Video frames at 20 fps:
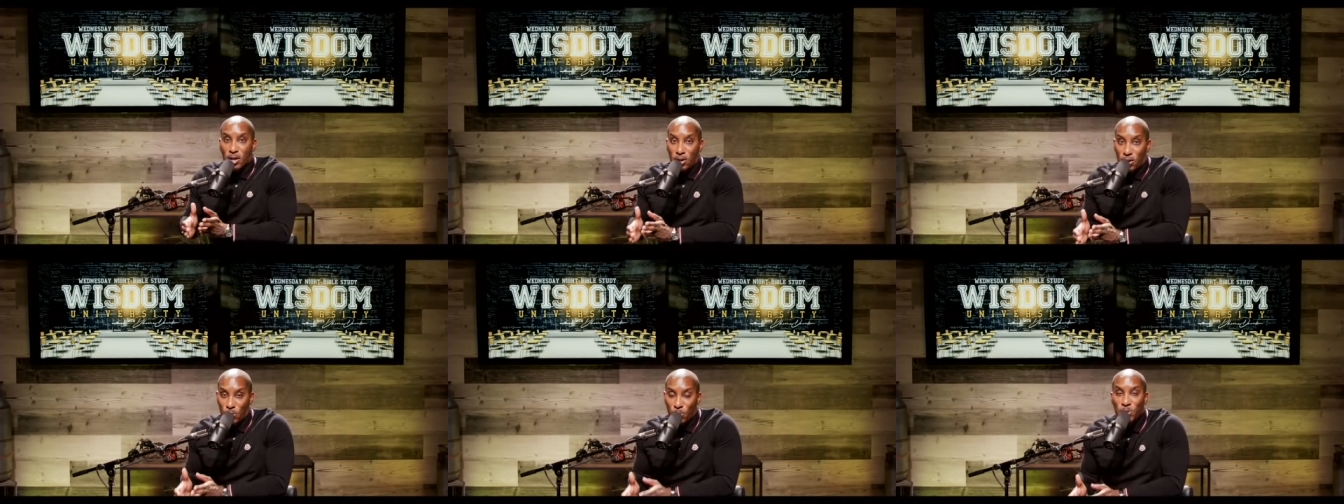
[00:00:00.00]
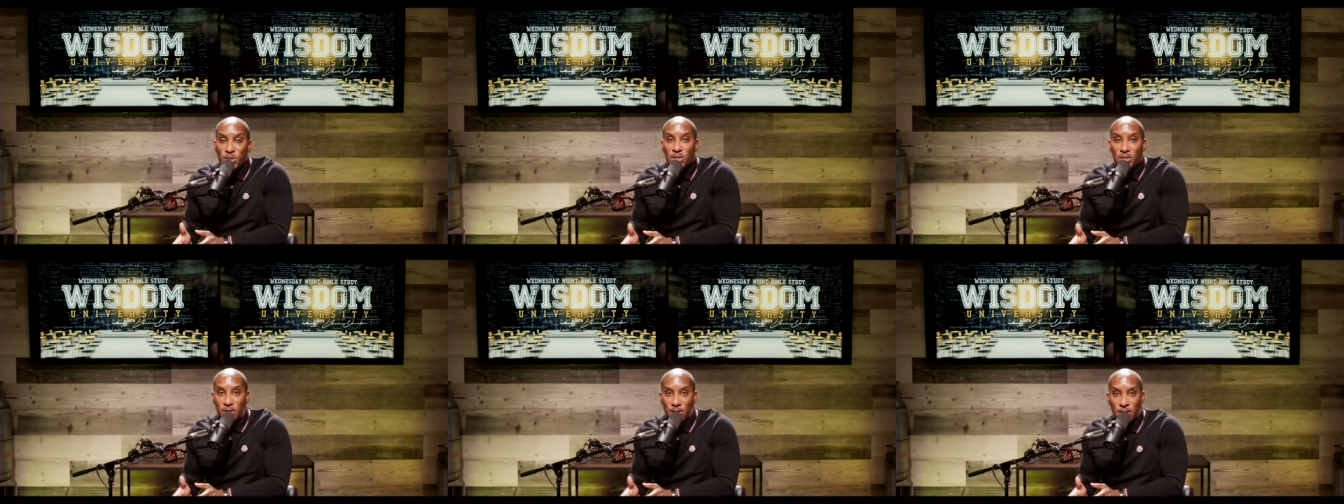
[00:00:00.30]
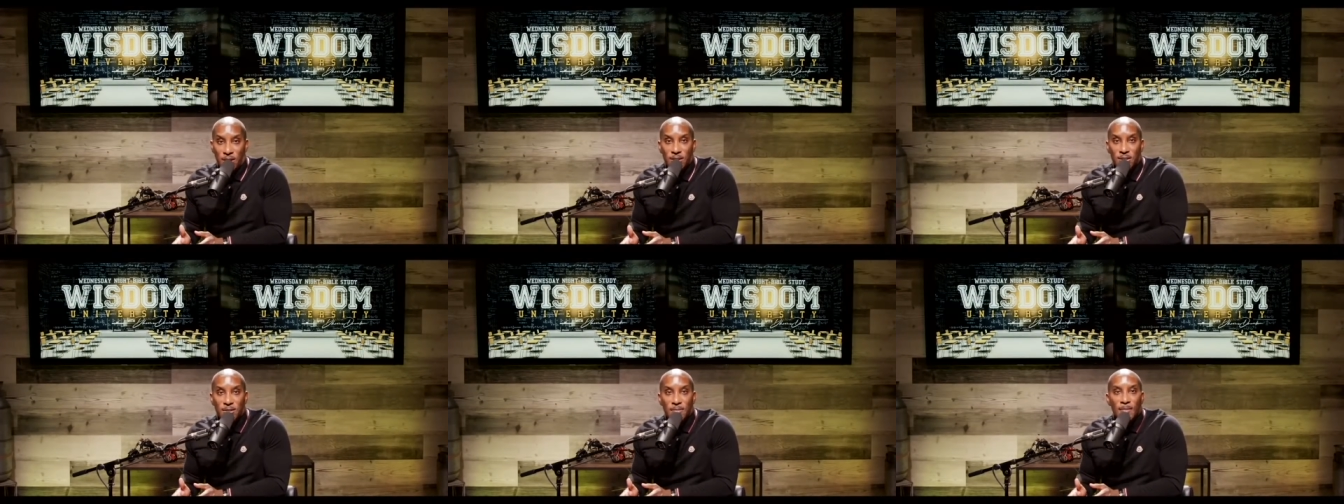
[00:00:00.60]
a new
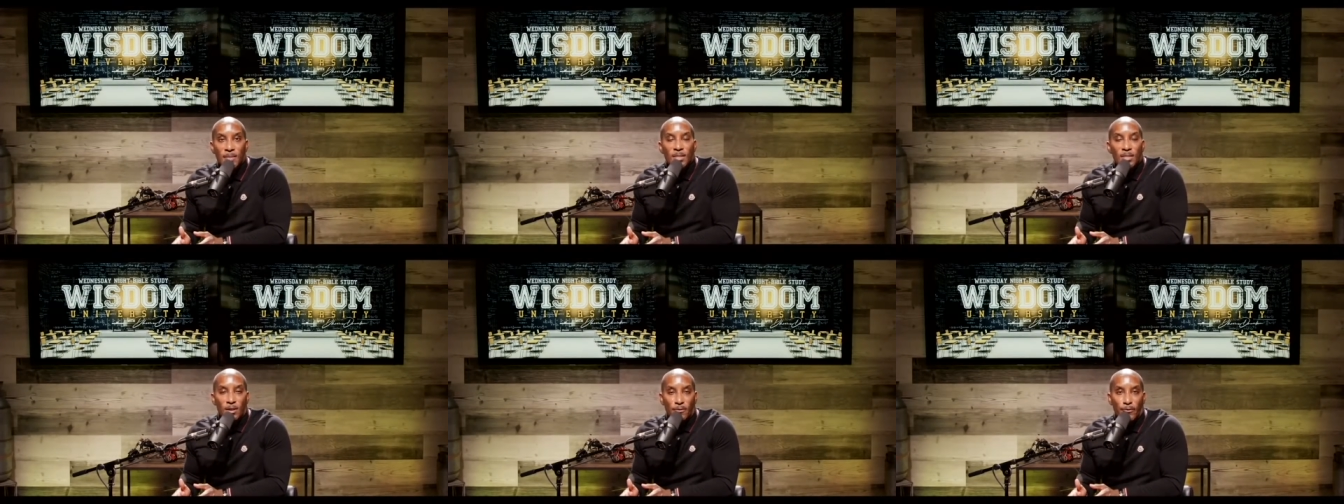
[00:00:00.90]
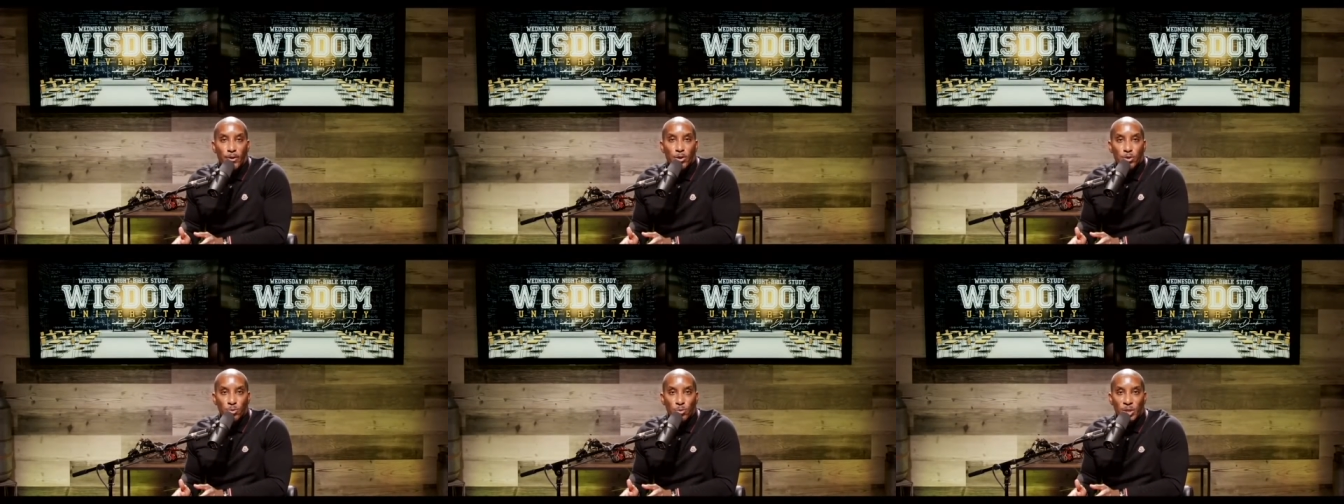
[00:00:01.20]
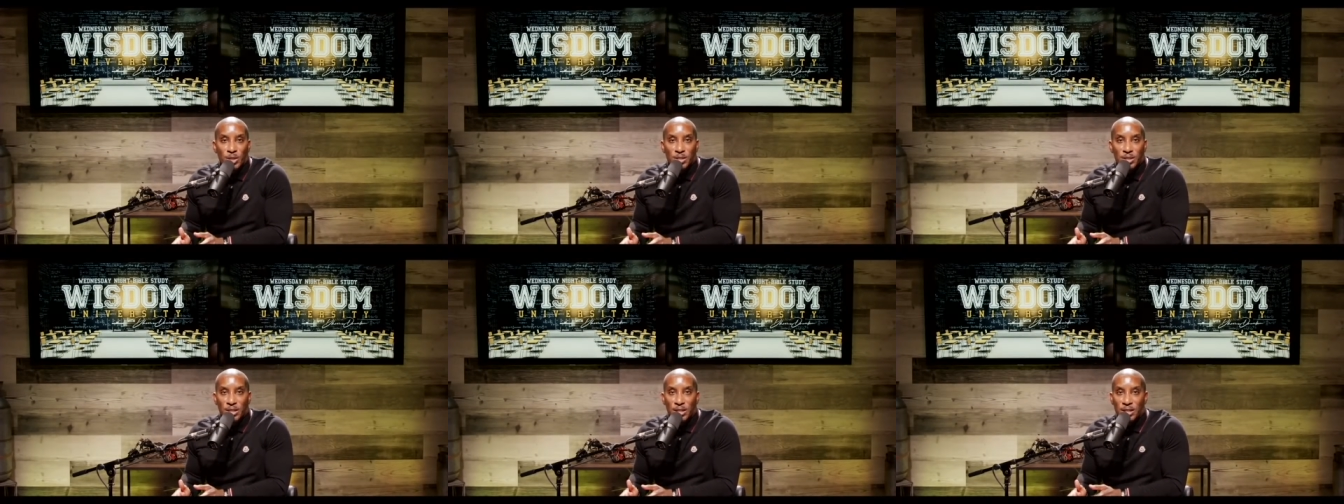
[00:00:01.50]
series the first
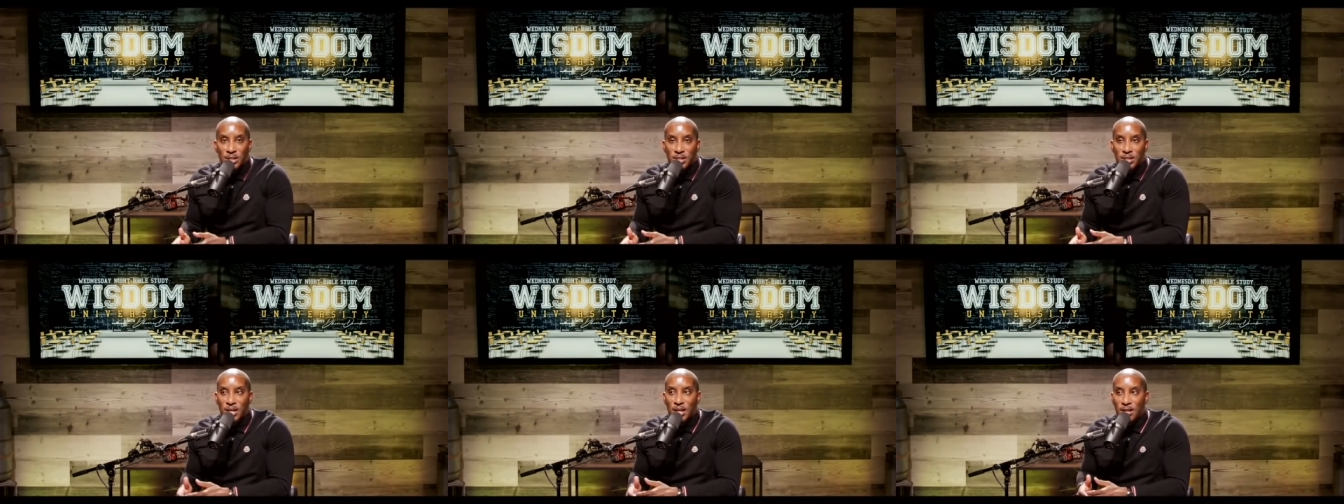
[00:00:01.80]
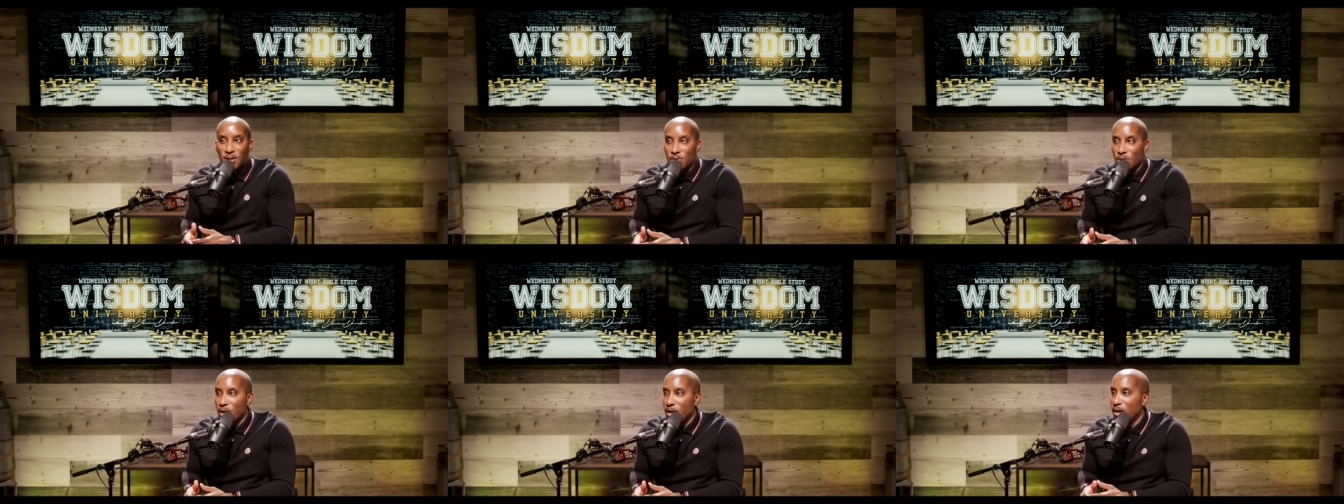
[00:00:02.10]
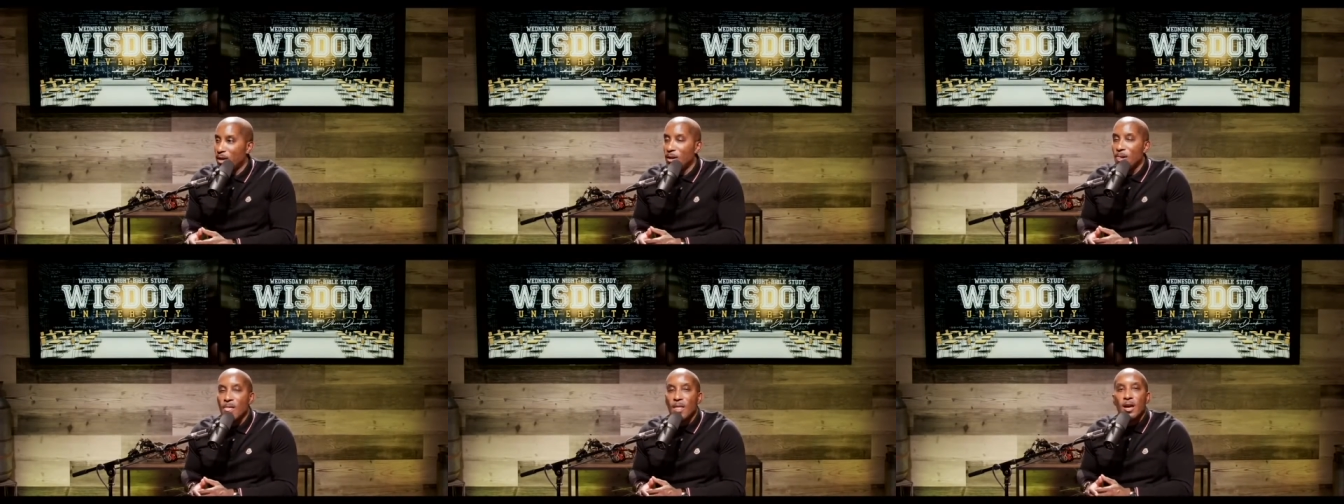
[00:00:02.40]
Wednesday in
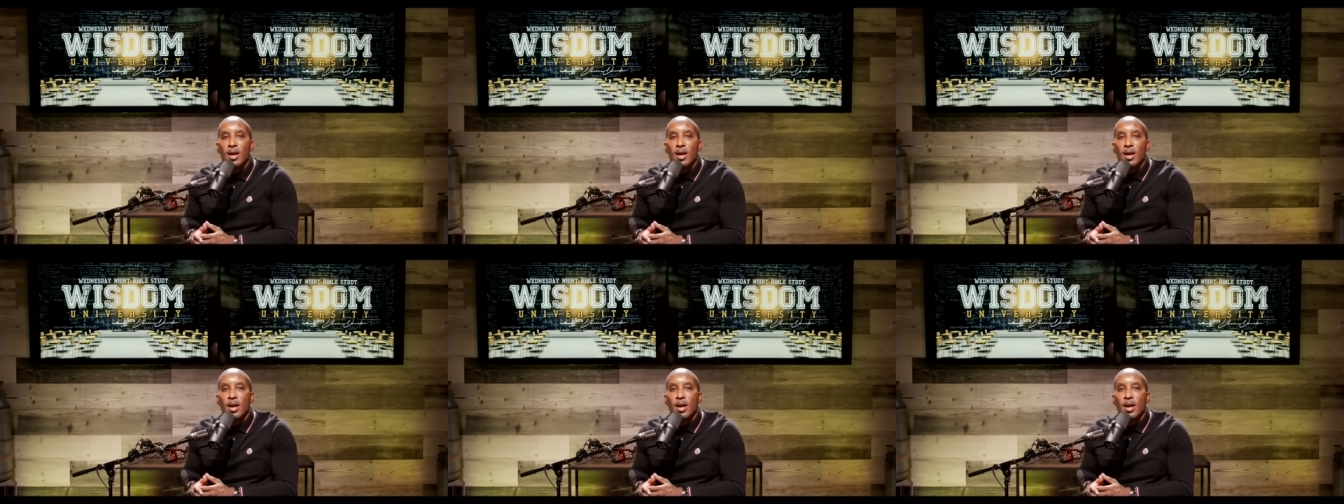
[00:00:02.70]
January.